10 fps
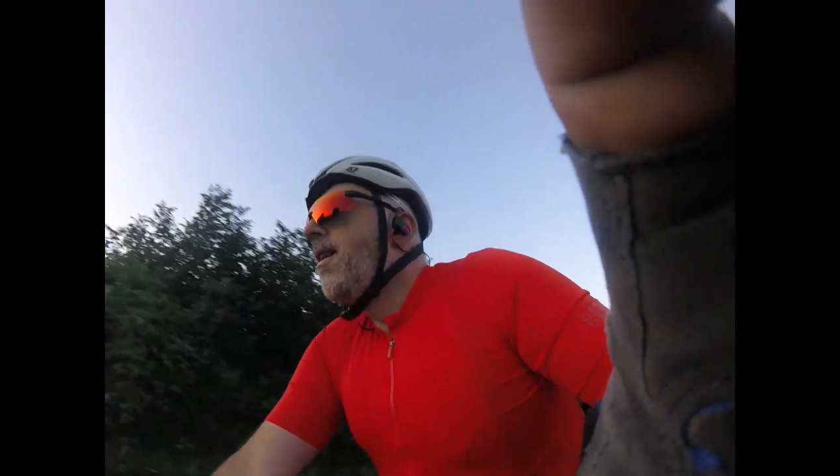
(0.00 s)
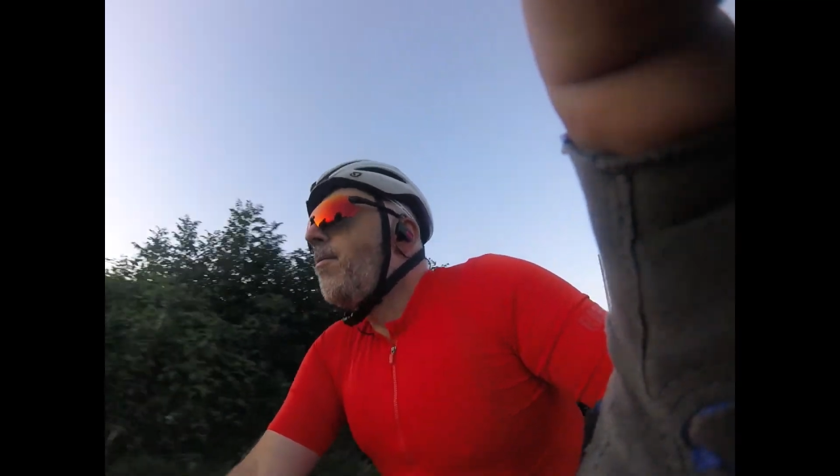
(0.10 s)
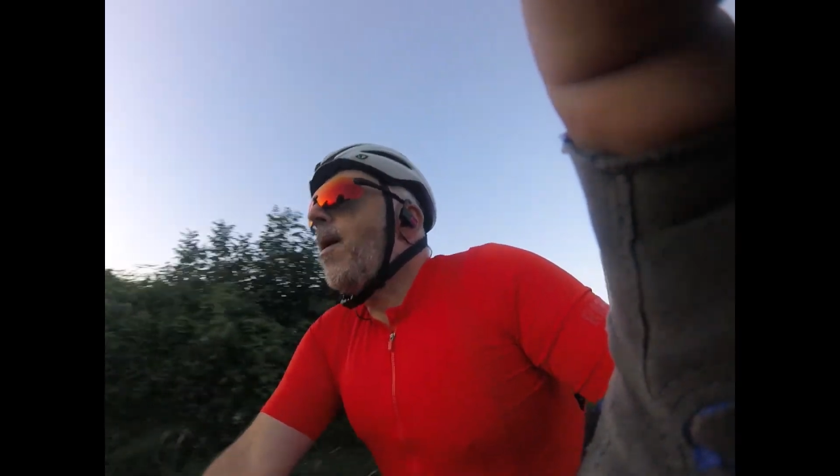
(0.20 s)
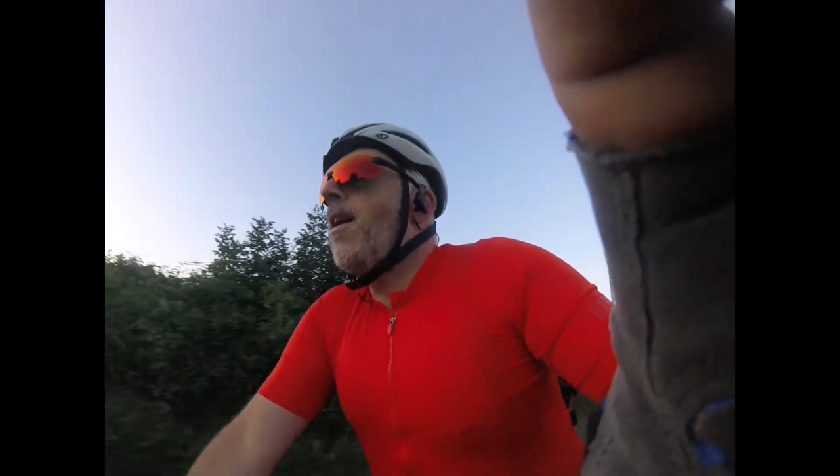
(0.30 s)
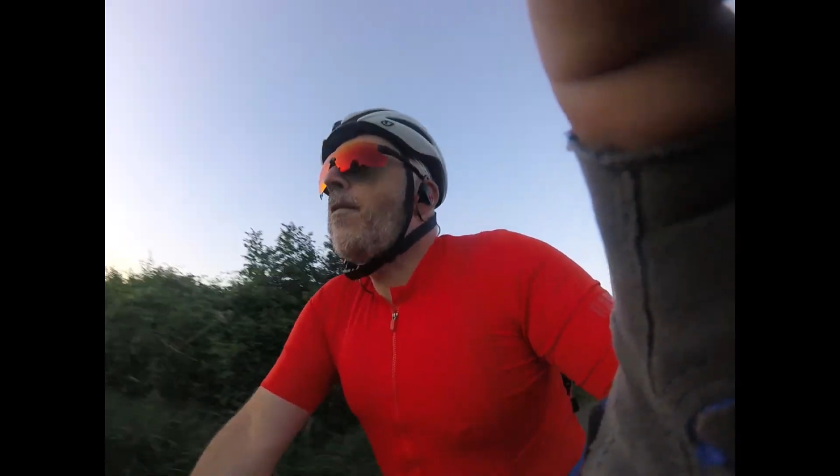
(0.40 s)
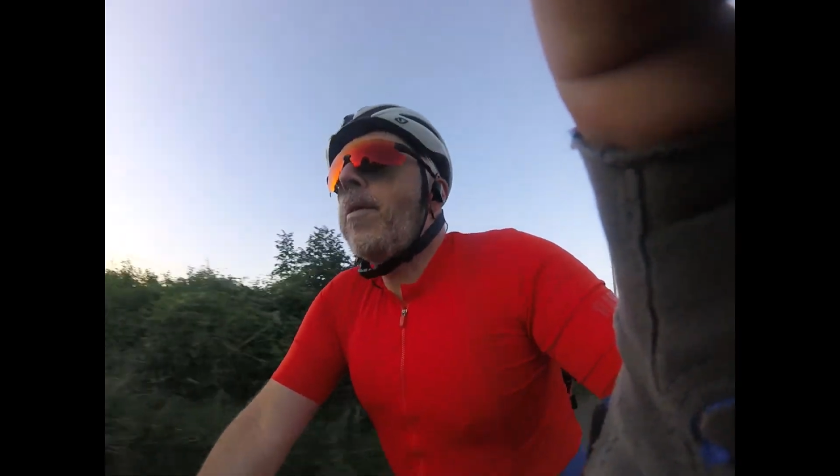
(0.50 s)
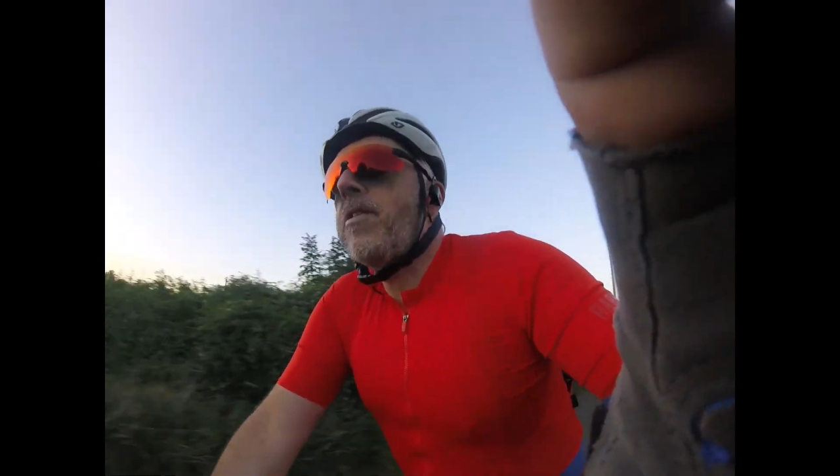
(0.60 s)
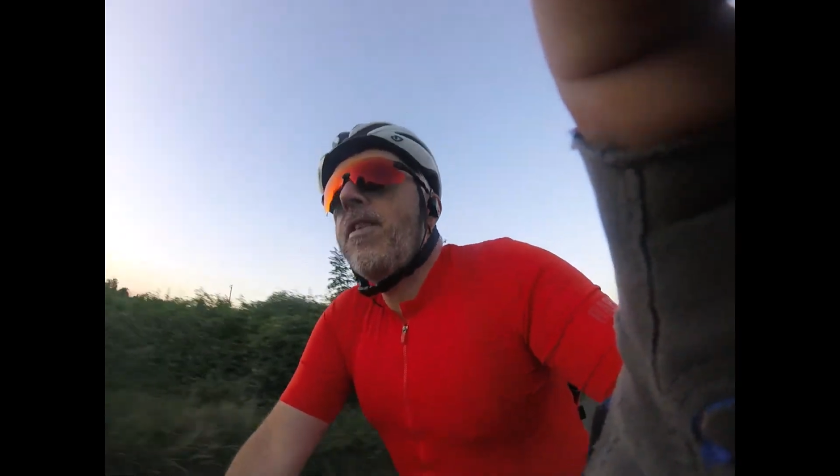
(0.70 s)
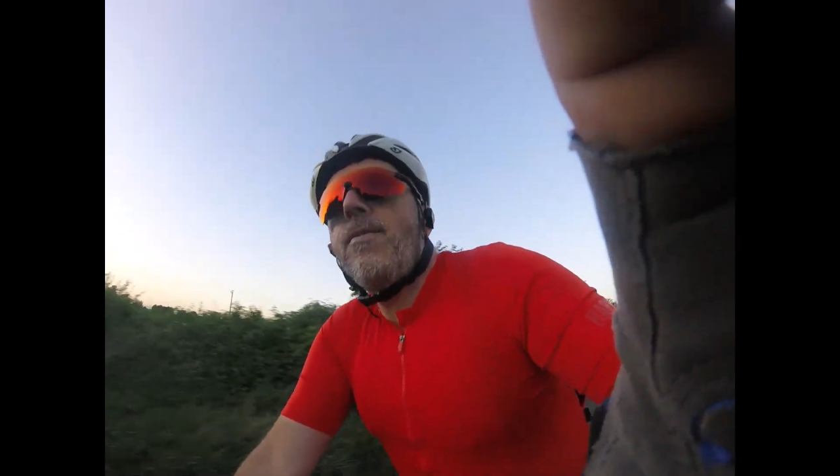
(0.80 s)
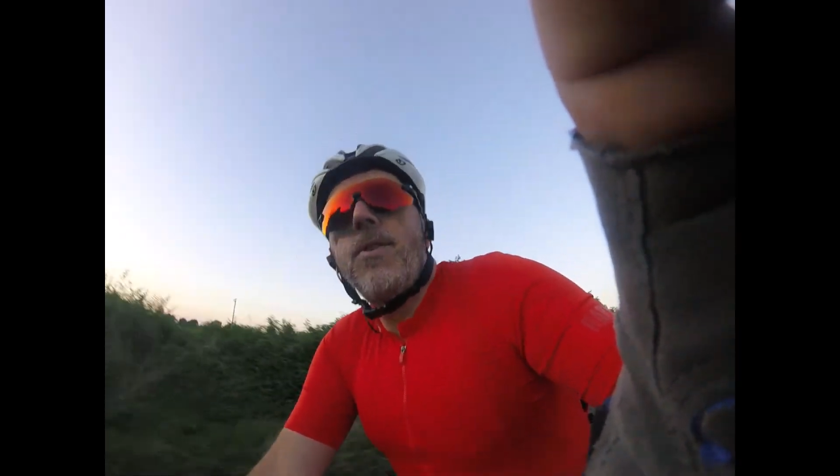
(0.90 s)
about
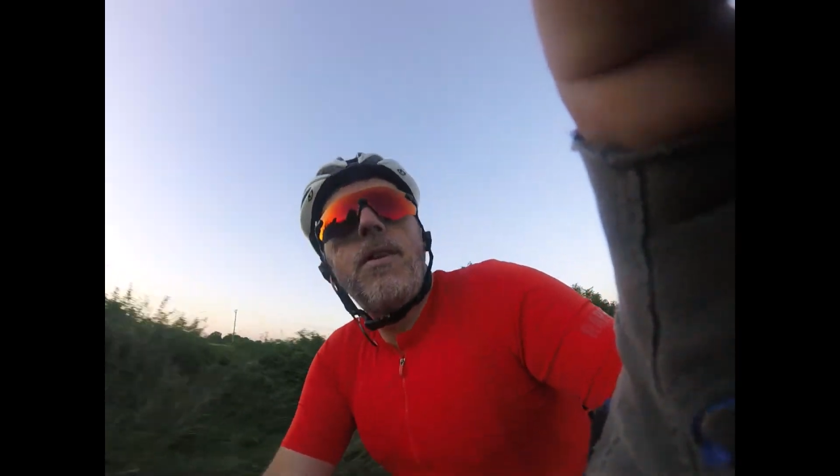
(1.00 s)
7:30.